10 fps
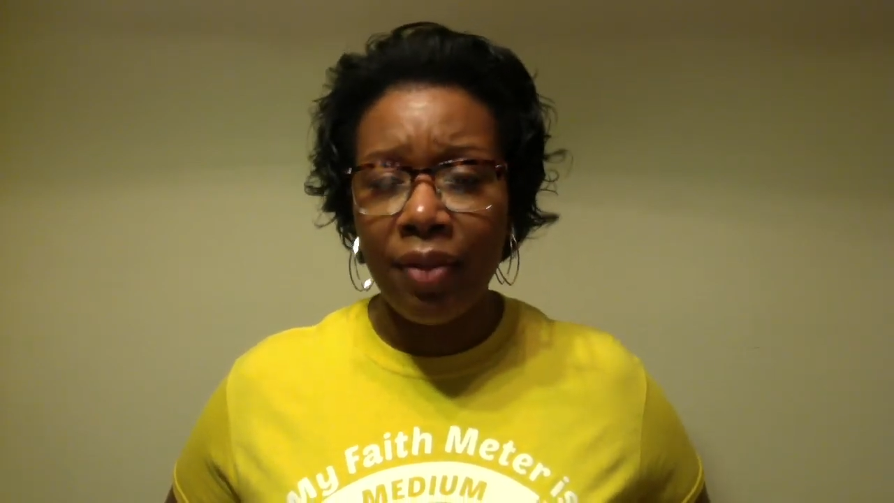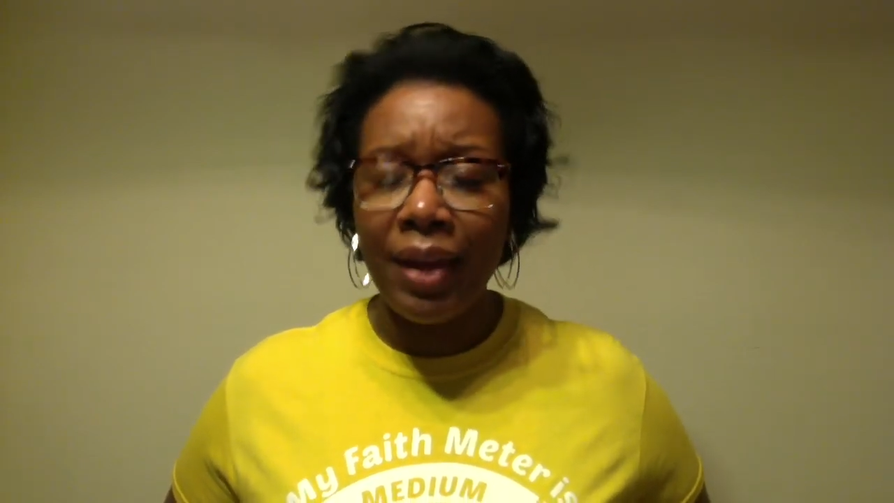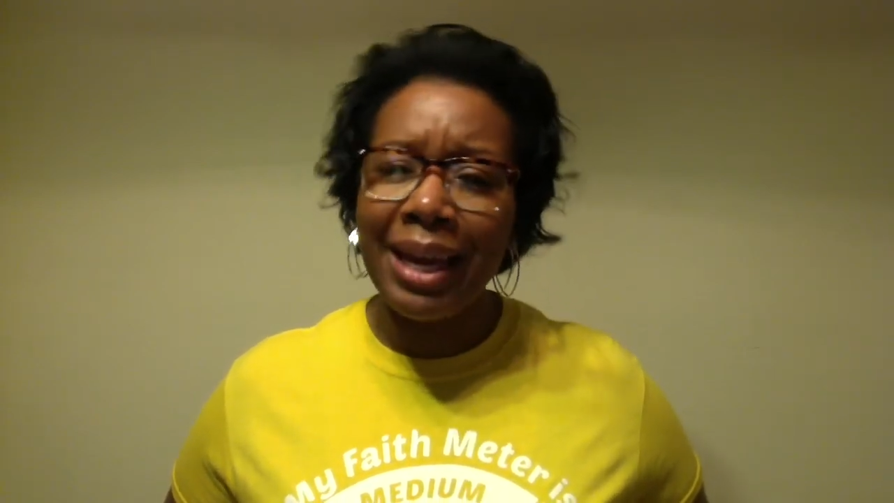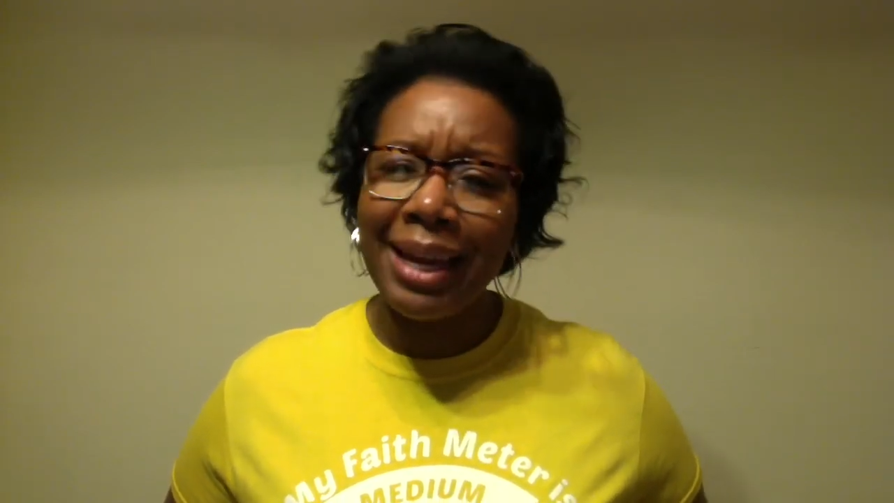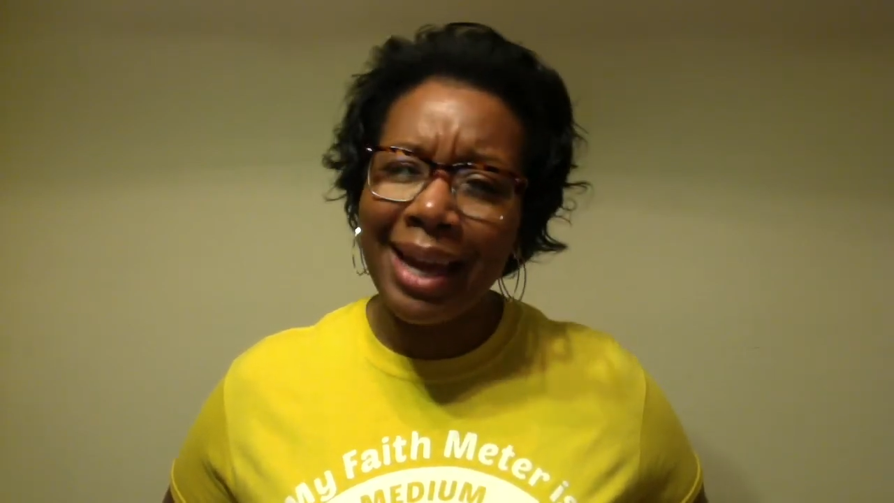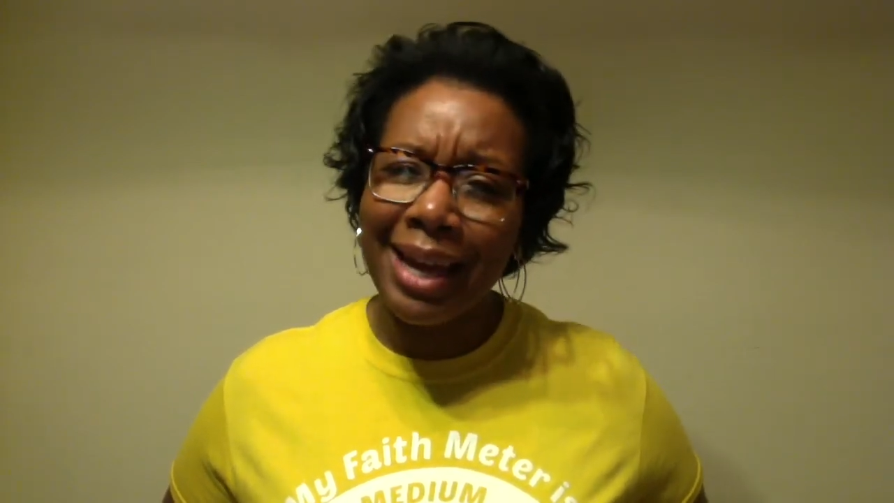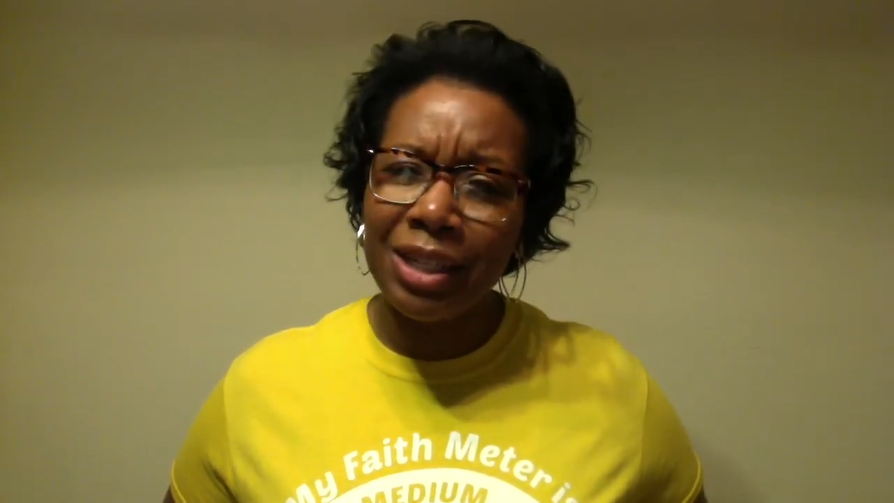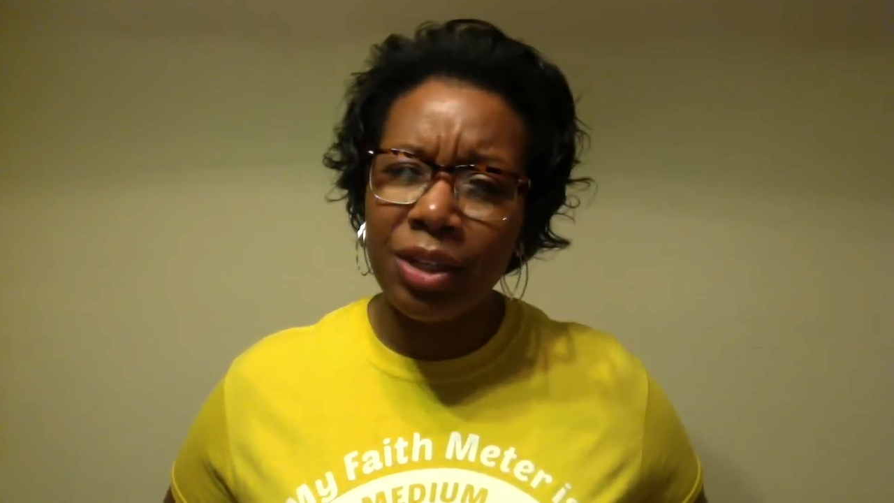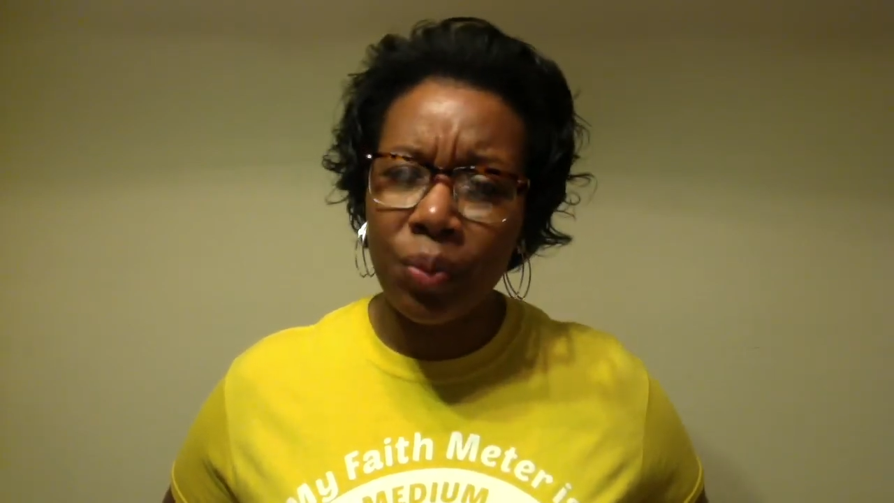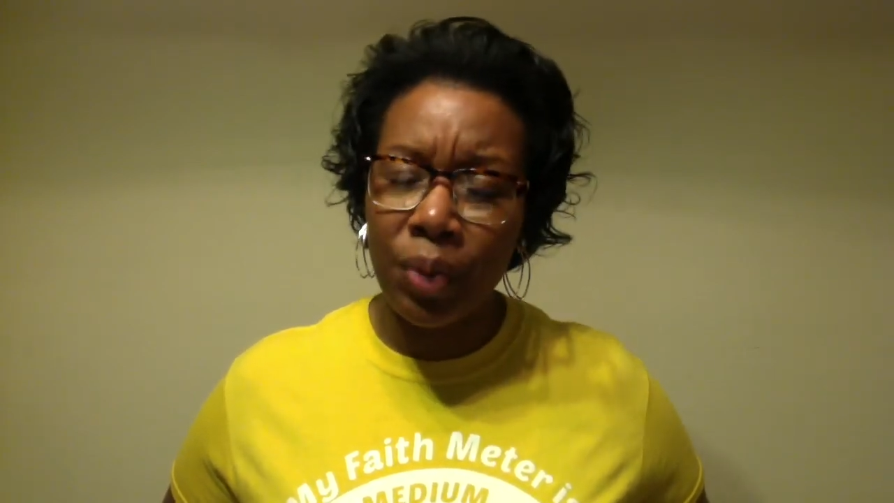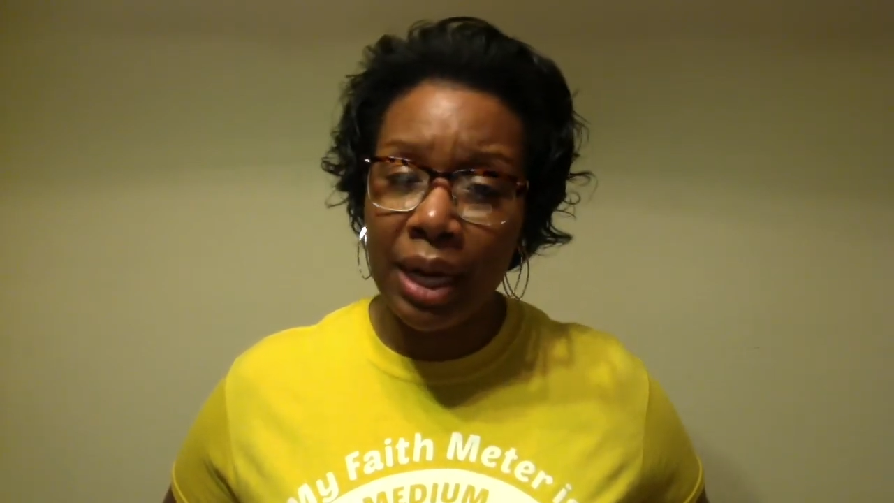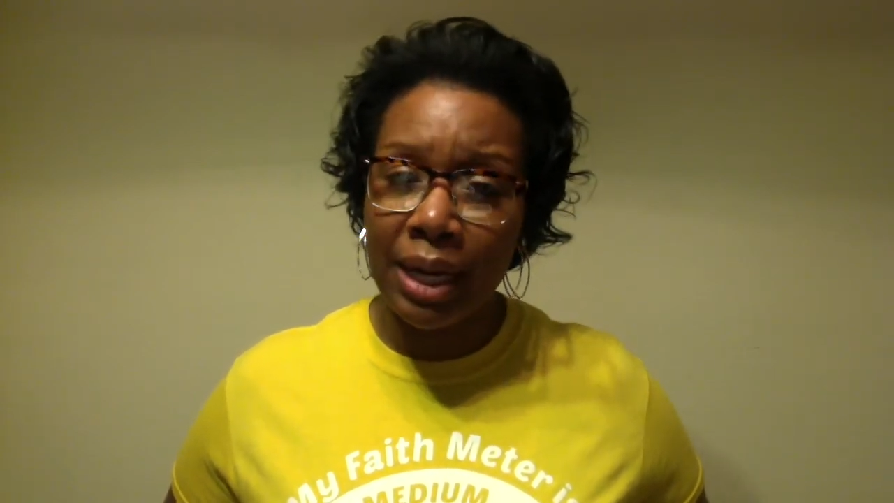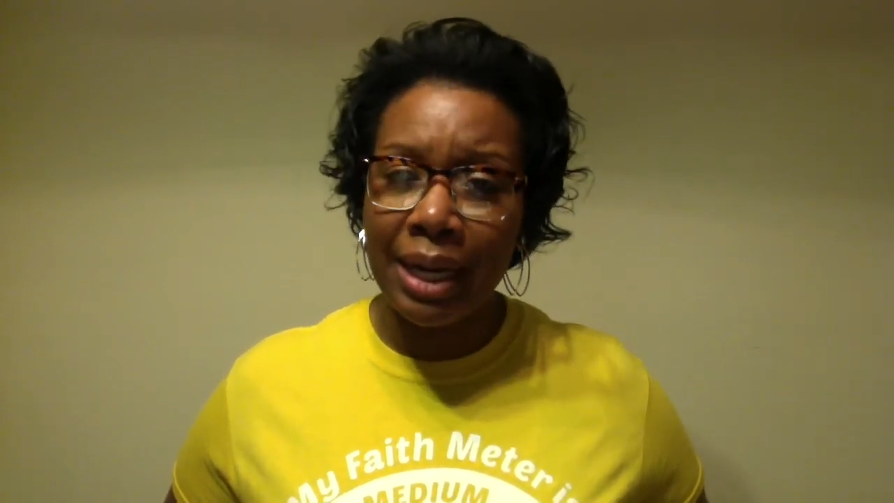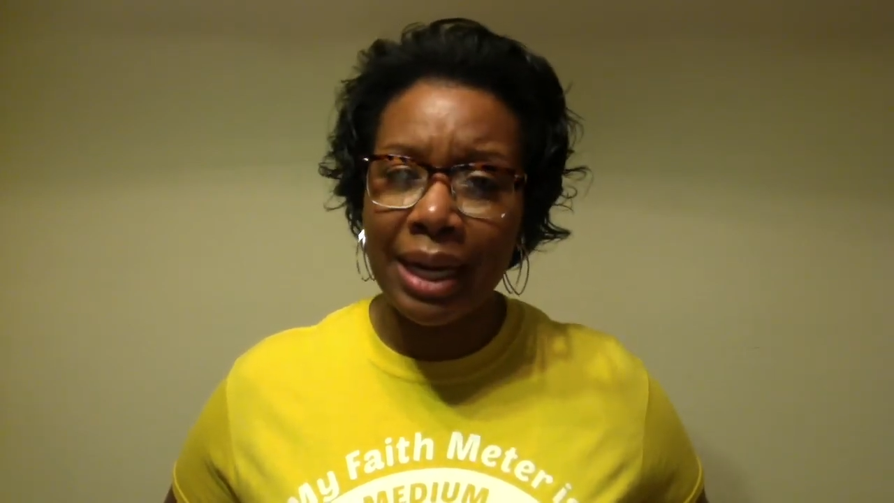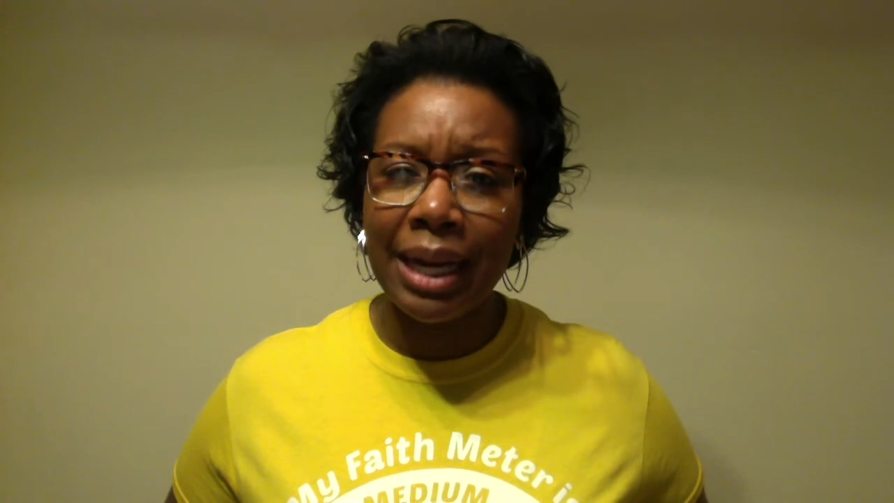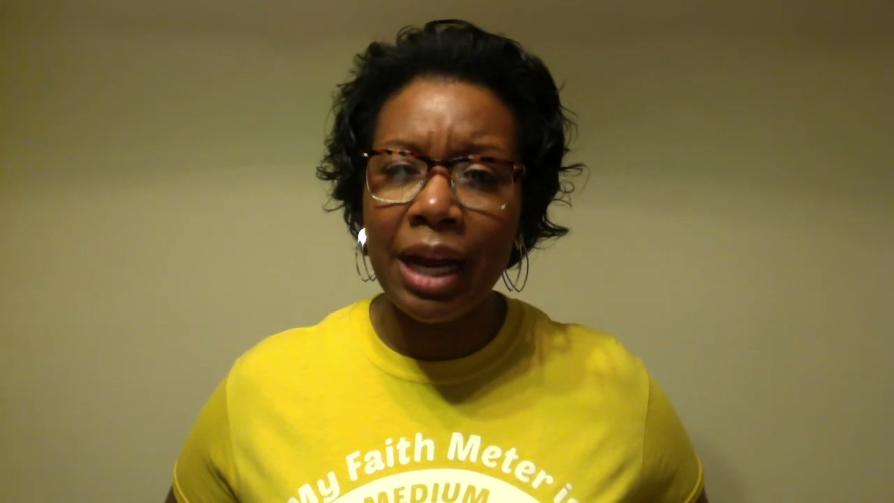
they can catch the wind and it can